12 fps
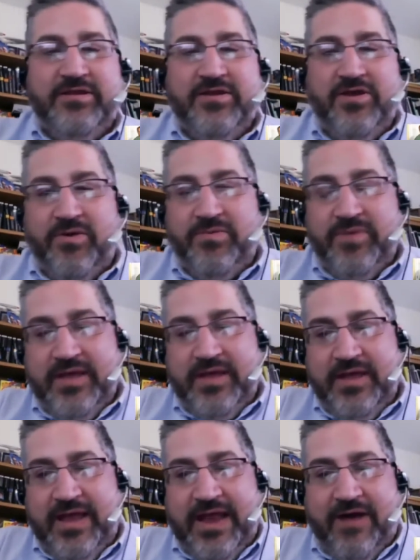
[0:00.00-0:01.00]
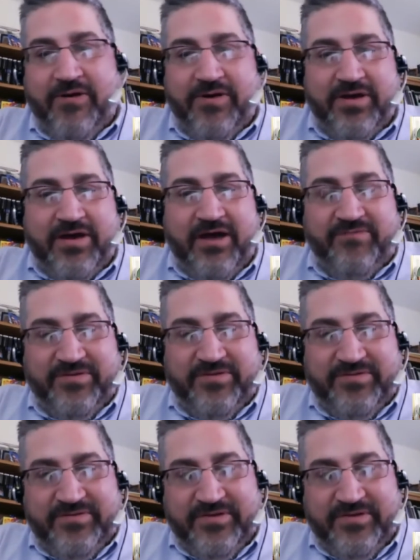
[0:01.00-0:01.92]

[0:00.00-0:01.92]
an hour at a conference.